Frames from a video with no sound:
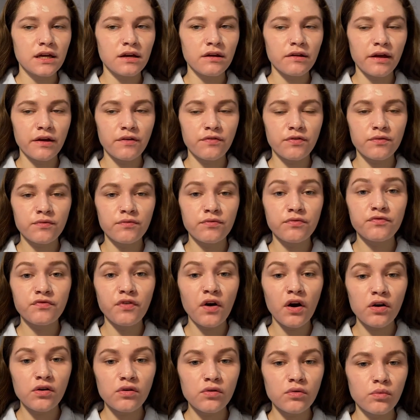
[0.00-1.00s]
like from
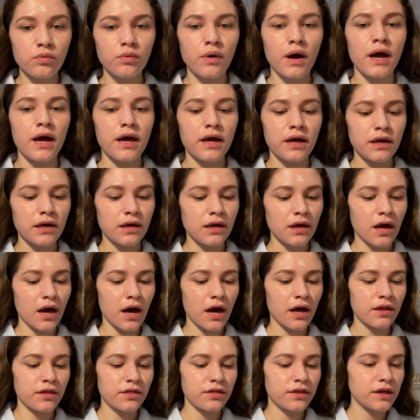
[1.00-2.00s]
far away,
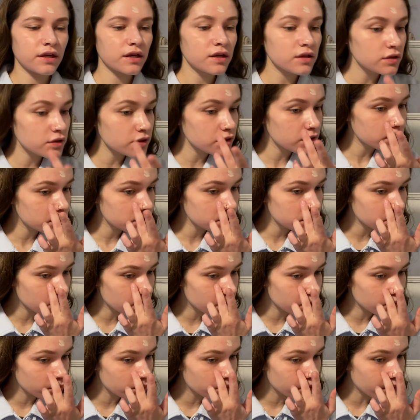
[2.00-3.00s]
I think it looks
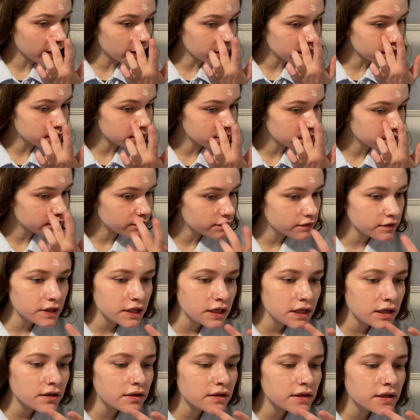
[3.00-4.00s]

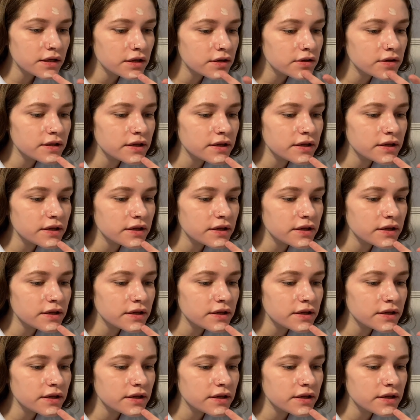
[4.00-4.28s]
relatively clear.